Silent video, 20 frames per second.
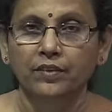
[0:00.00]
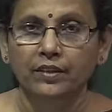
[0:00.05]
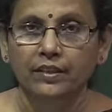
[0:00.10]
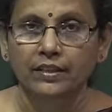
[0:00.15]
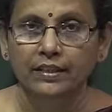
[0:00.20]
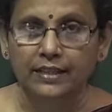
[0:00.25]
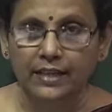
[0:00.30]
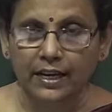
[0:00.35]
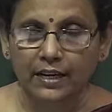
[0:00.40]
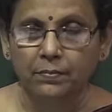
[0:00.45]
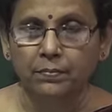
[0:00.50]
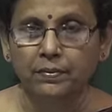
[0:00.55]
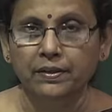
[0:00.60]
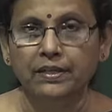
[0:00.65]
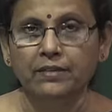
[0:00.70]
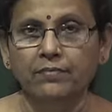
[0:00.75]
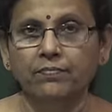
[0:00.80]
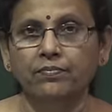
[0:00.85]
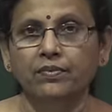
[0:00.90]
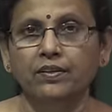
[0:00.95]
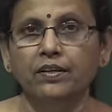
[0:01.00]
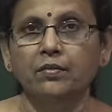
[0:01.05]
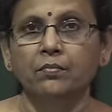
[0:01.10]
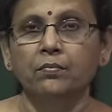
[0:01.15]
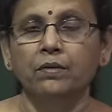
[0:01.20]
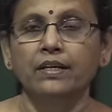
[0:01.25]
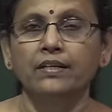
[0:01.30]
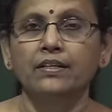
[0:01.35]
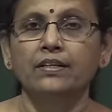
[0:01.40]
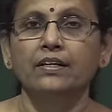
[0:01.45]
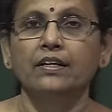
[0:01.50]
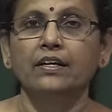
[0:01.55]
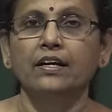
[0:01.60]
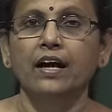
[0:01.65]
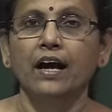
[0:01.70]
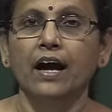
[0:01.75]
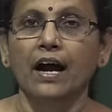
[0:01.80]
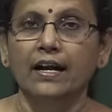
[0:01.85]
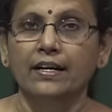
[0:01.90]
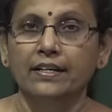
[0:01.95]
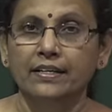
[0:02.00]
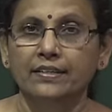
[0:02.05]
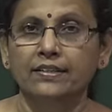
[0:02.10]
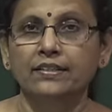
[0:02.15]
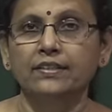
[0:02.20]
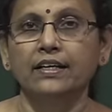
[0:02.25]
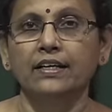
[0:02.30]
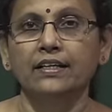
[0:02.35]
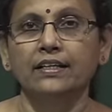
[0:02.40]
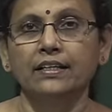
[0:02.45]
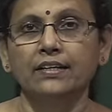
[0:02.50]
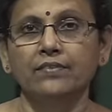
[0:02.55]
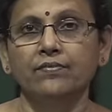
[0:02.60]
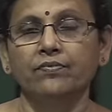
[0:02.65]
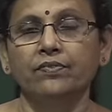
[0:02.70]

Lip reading: ERP, but additionally